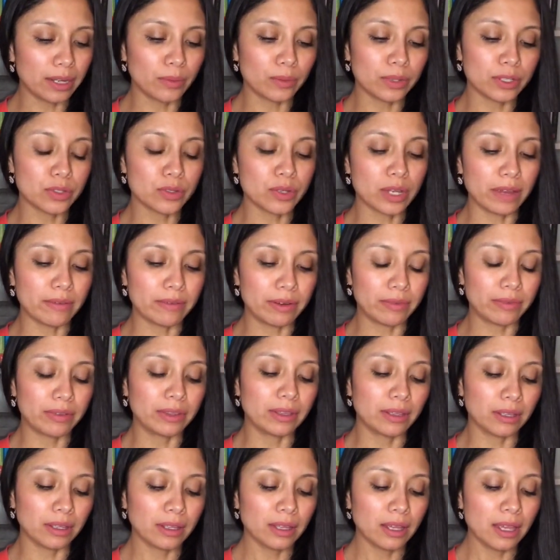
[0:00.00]
I wanted to have
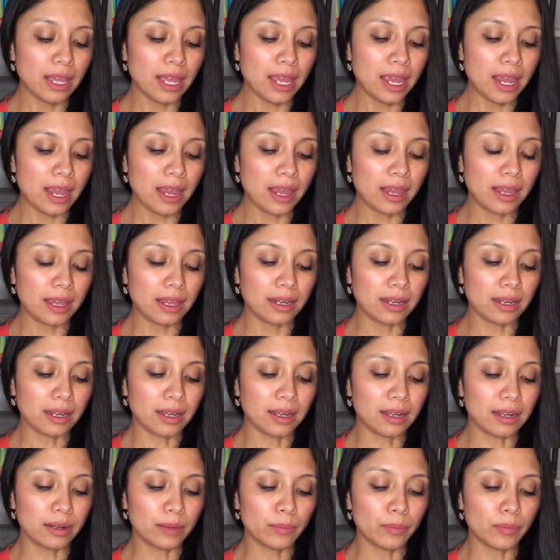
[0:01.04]
everything, and
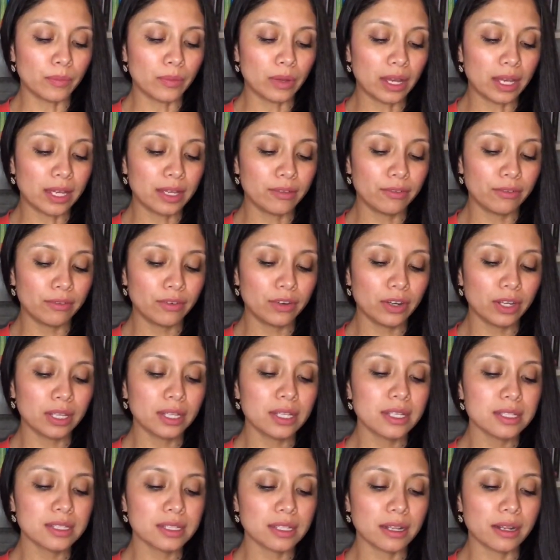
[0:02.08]
I
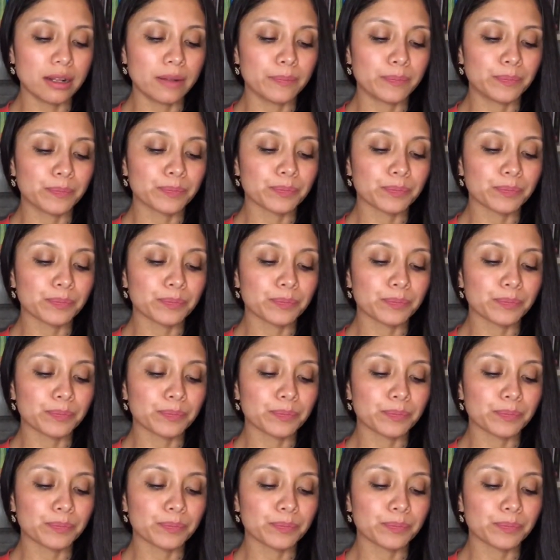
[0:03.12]
realized that